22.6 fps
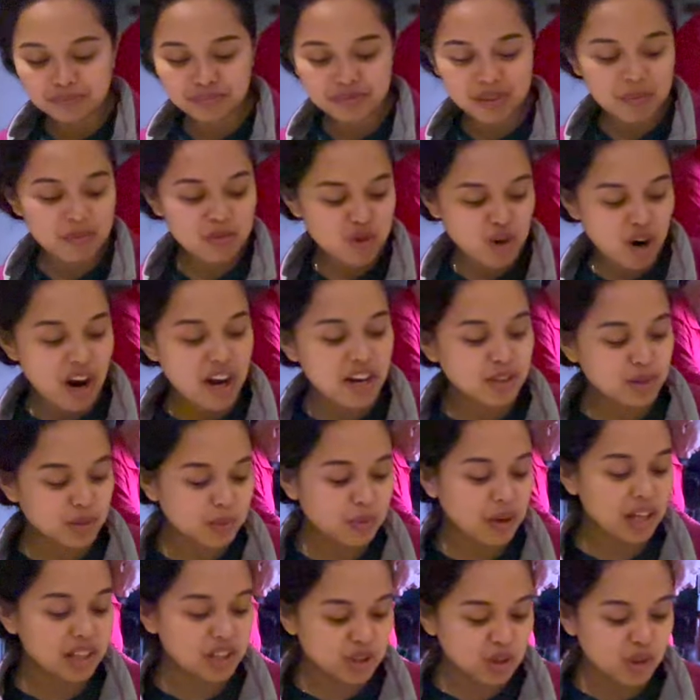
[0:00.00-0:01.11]
I'm trying to
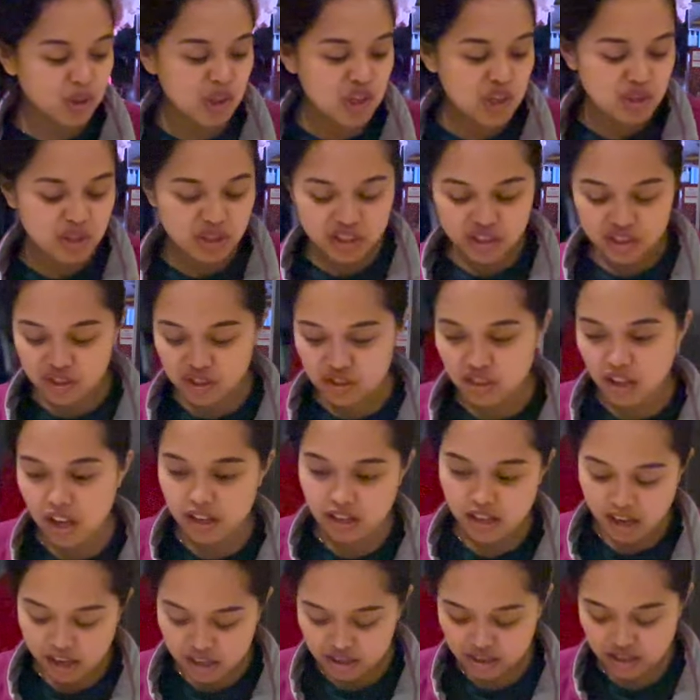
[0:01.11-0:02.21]
cut corners,
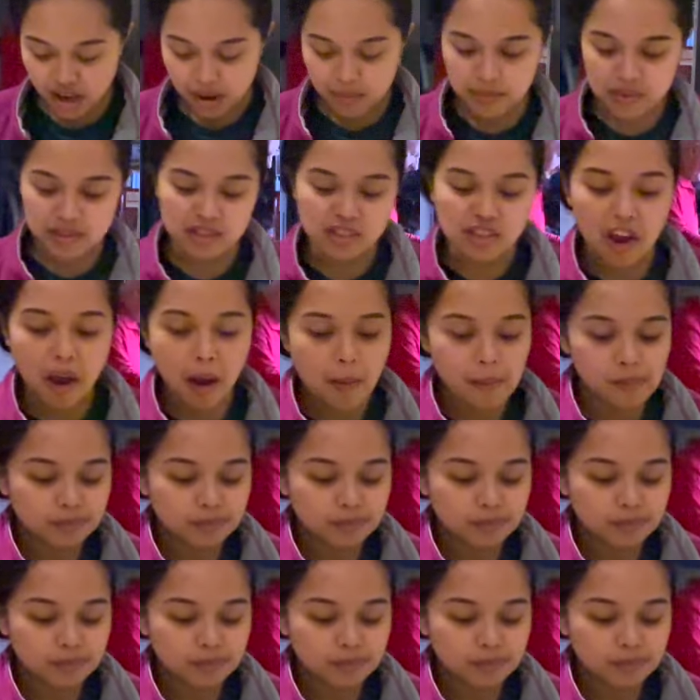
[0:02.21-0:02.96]
sabi niya.